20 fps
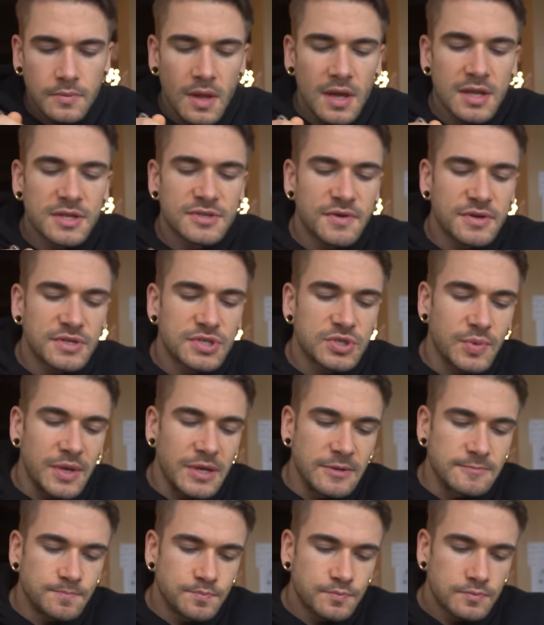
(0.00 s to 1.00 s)
it is very
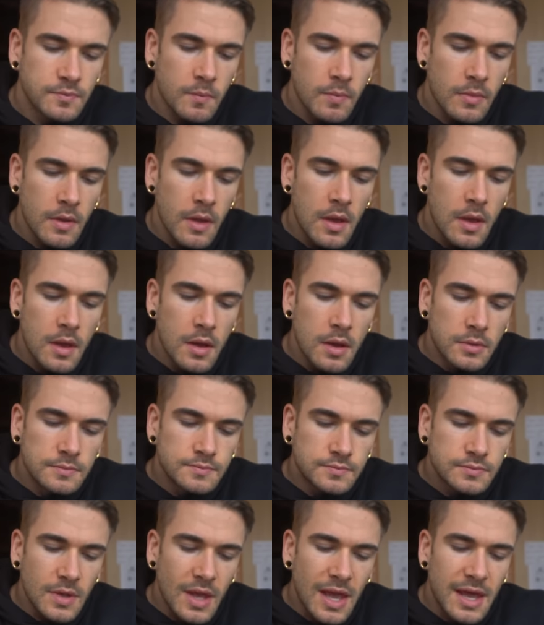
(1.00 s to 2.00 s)
sweet
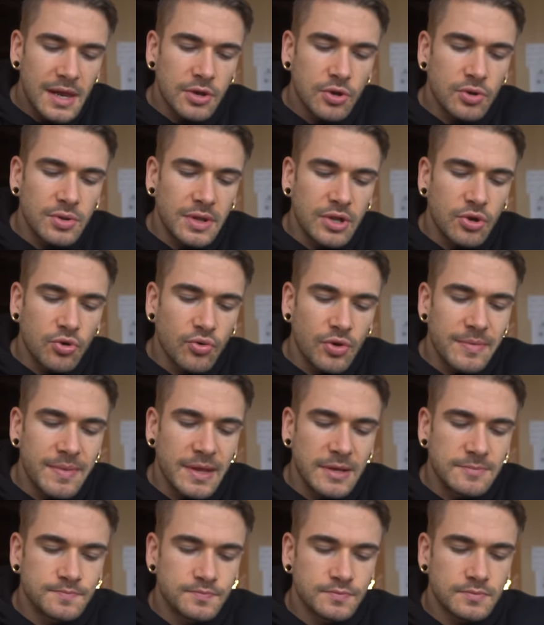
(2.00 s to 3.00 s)
and
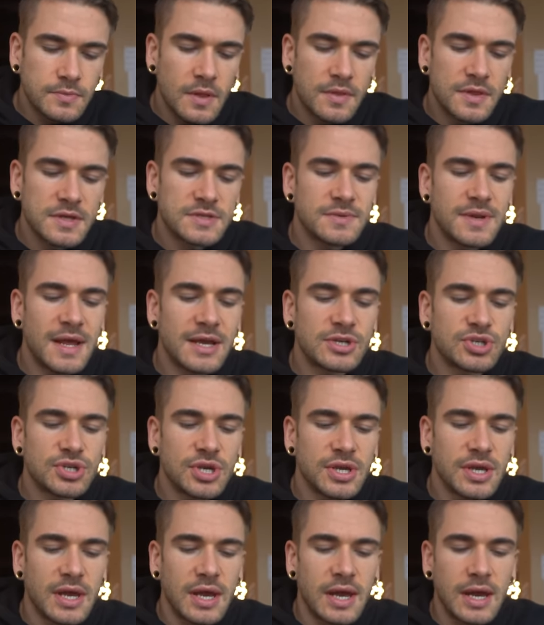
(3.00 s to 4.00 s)
creamy. This one
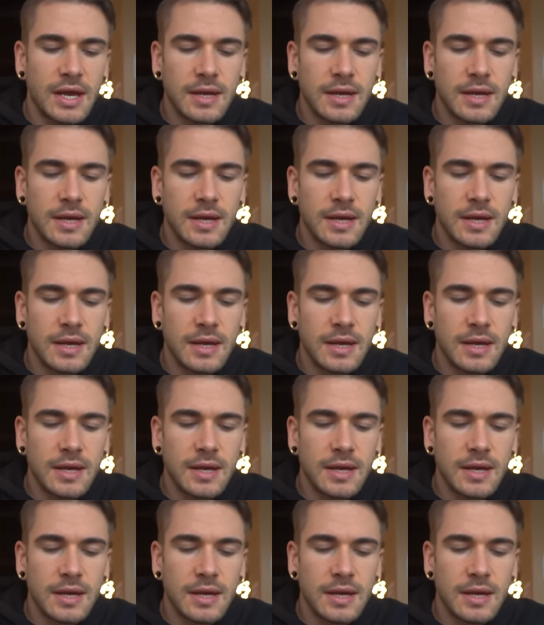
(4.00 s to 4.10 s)
actually